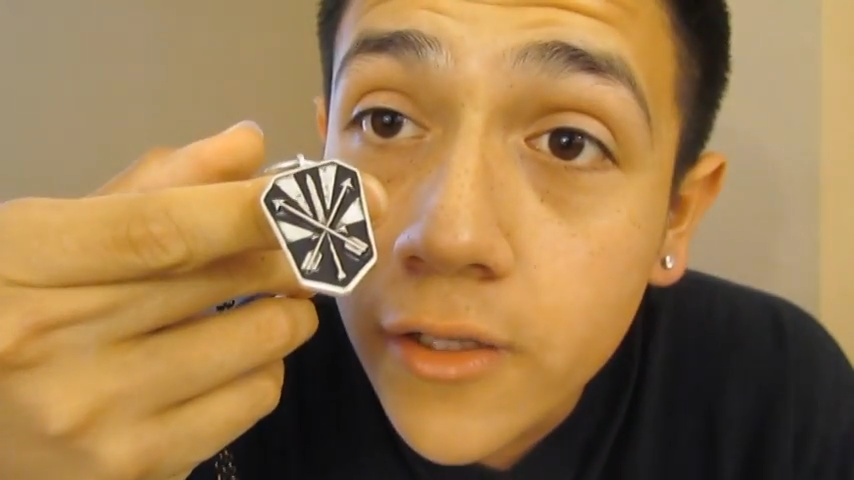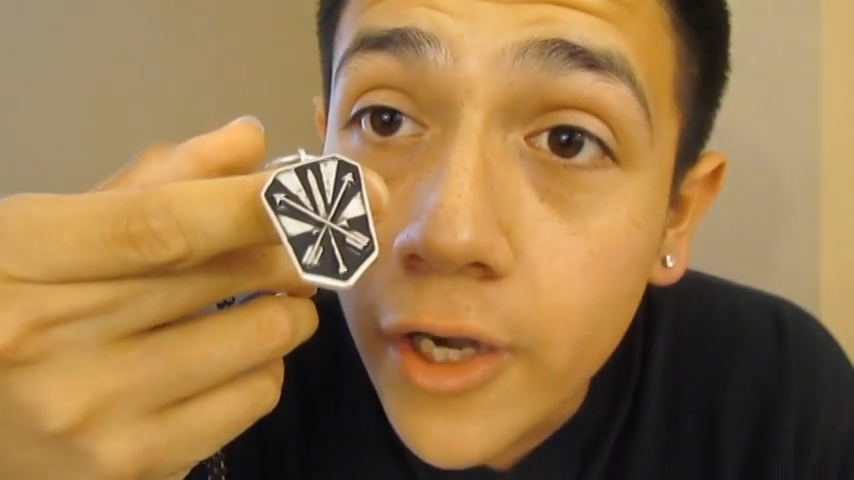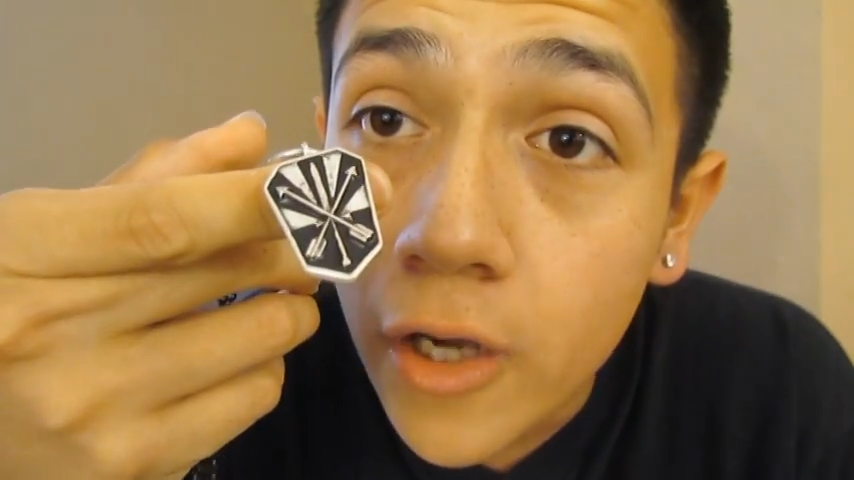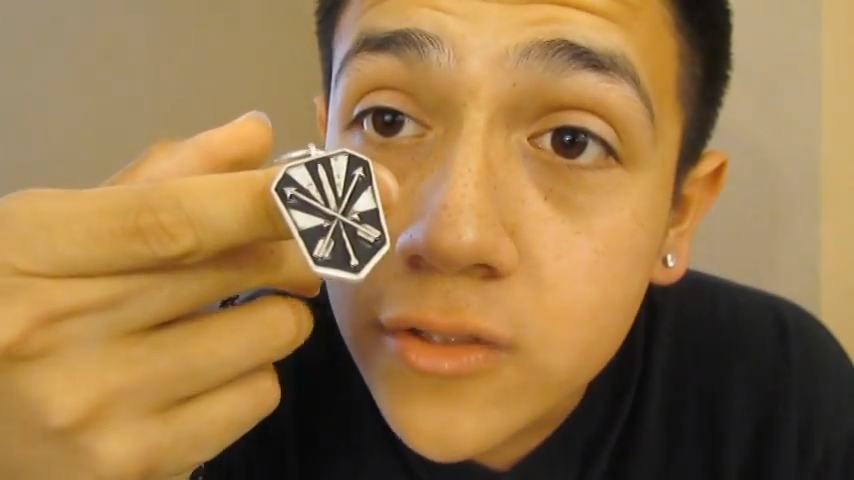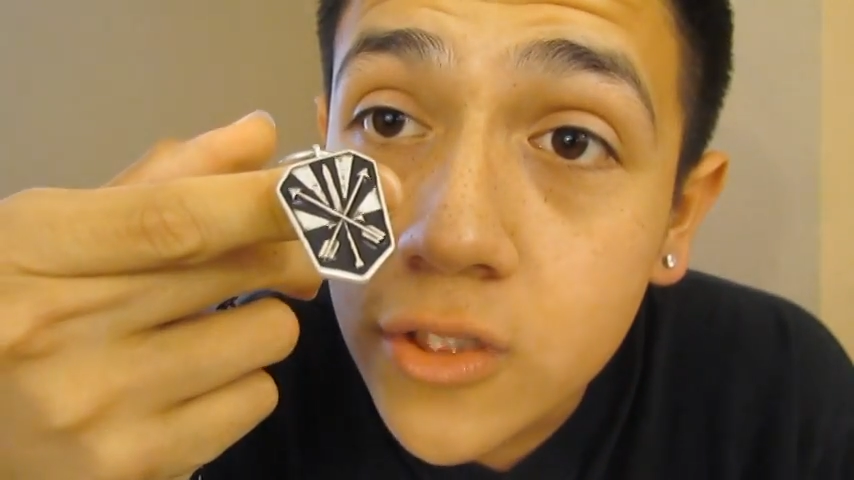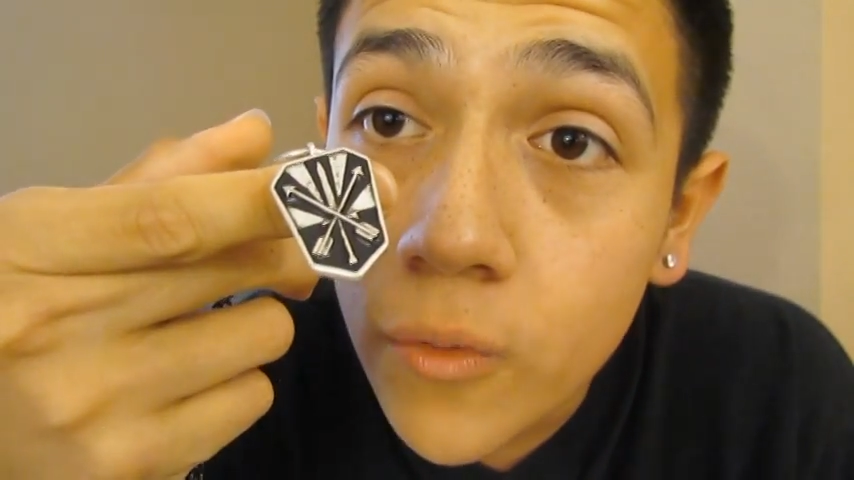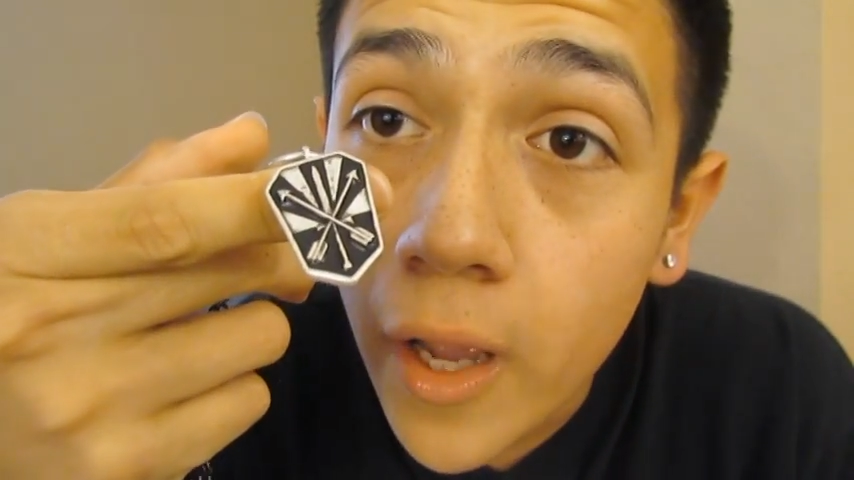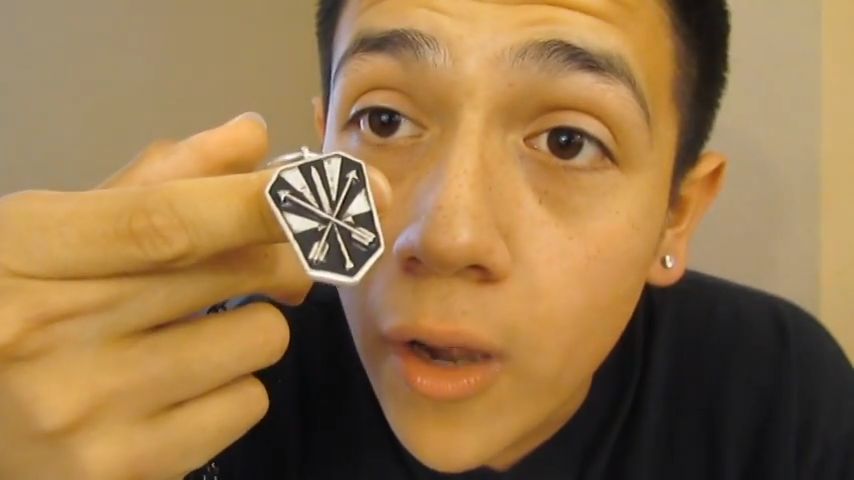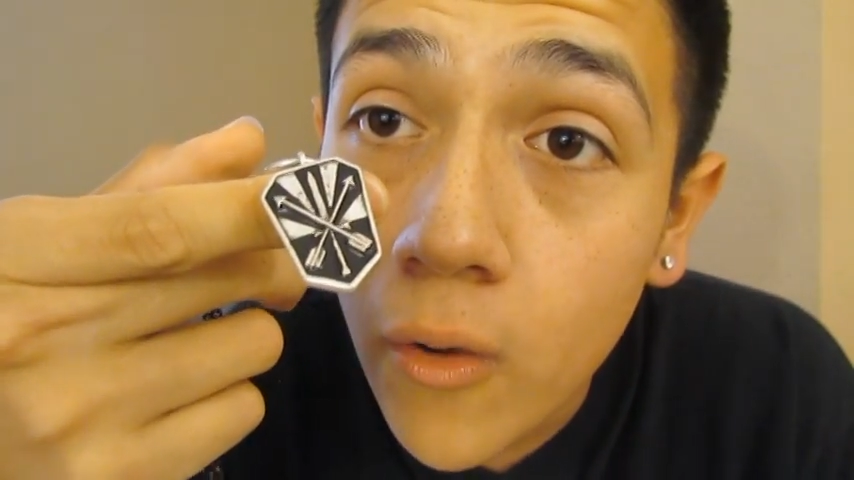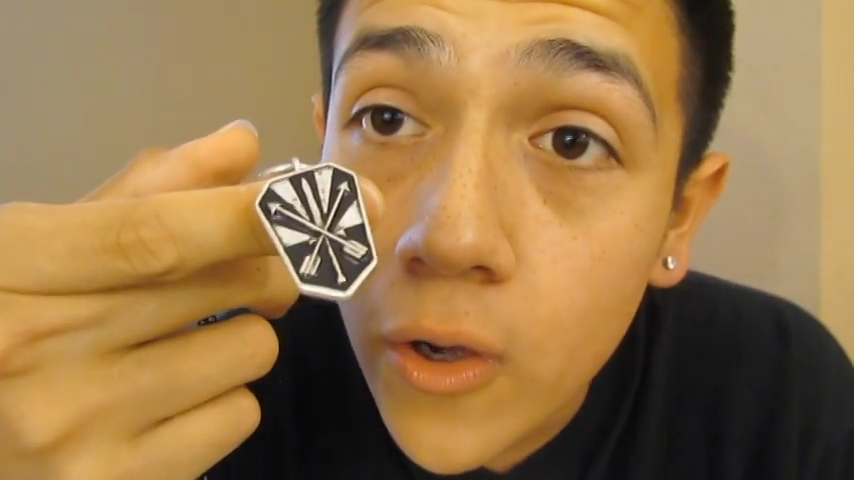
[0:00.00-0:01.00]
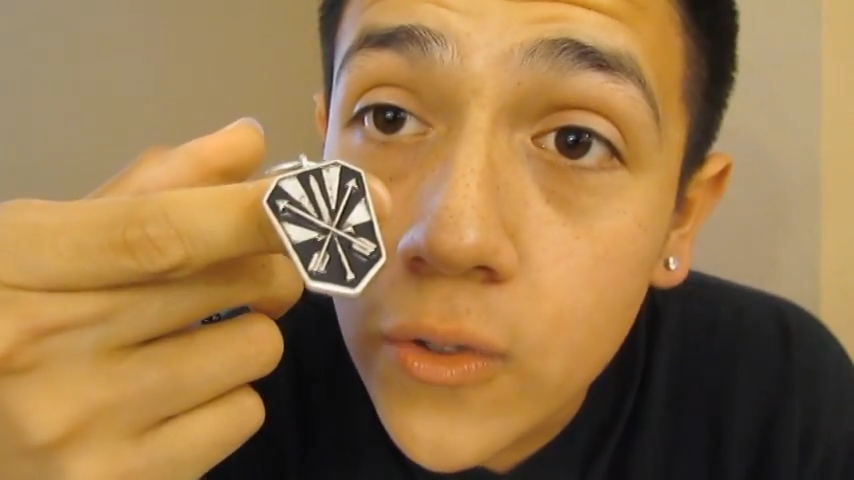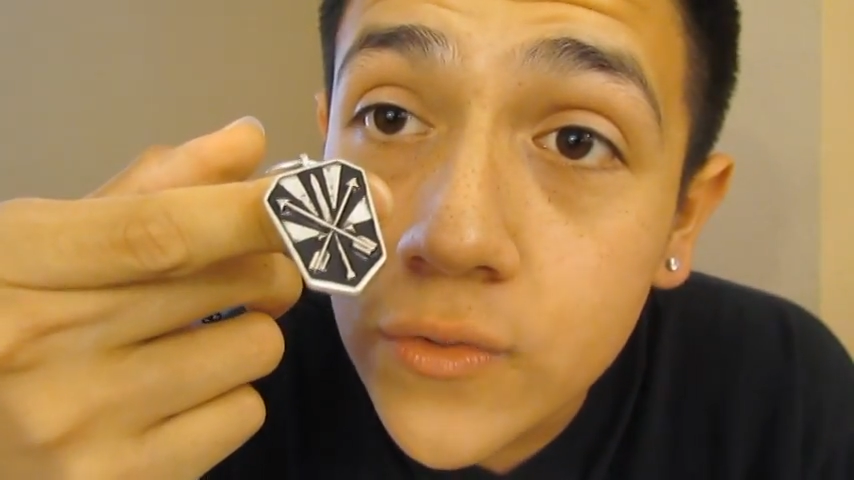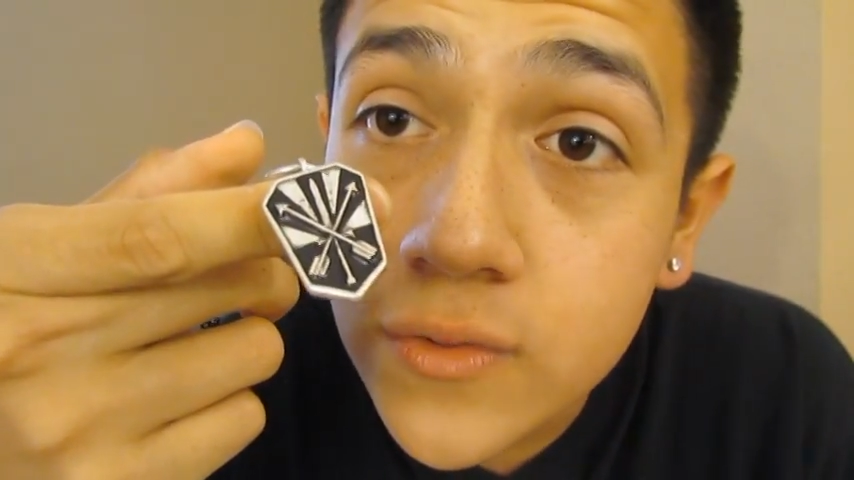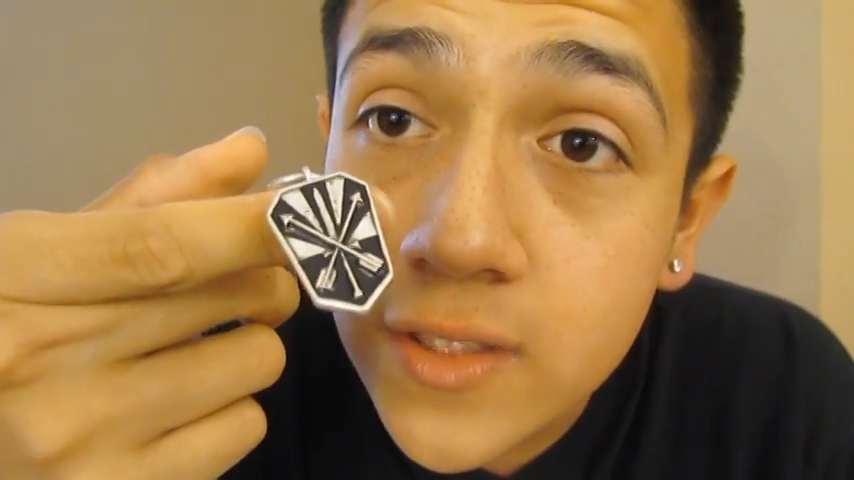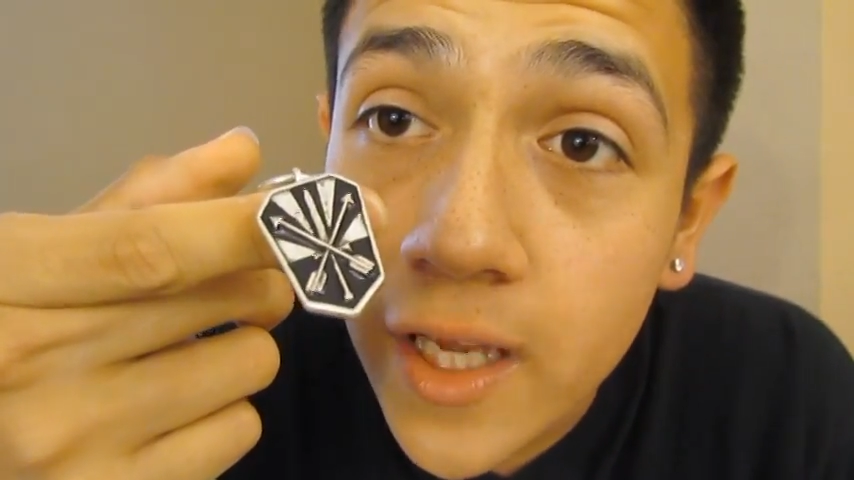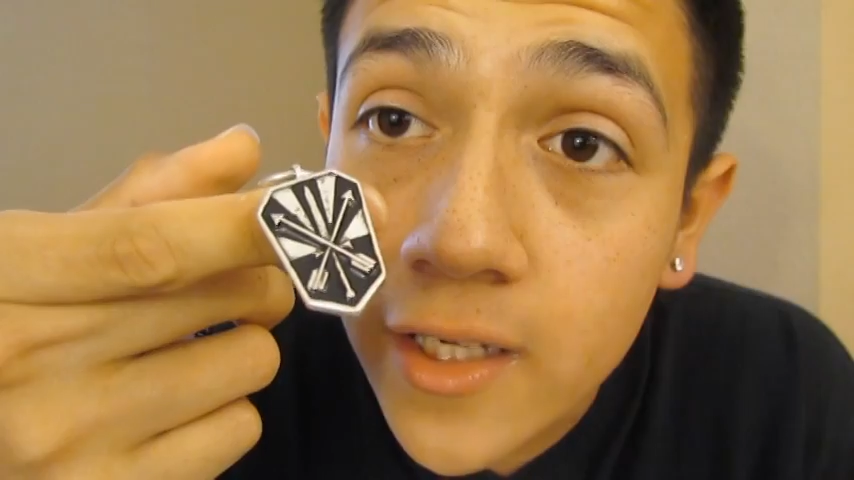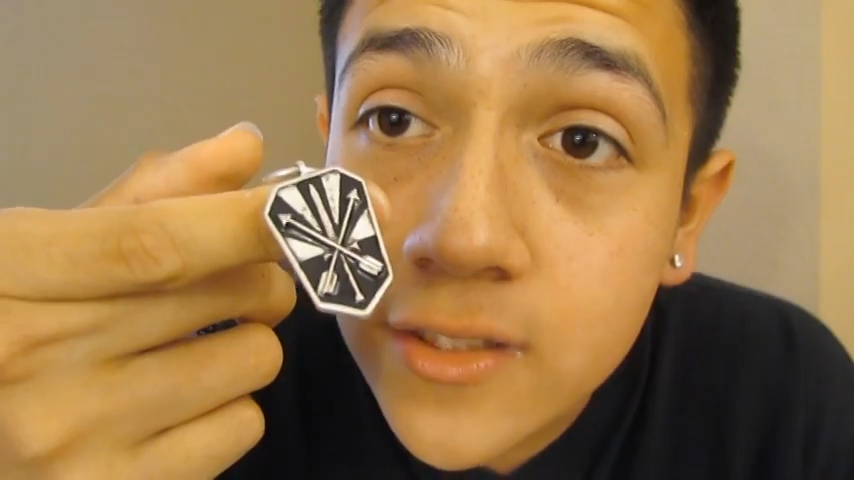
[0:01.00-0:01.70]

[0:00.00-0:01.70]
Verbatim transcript: know, two arrows and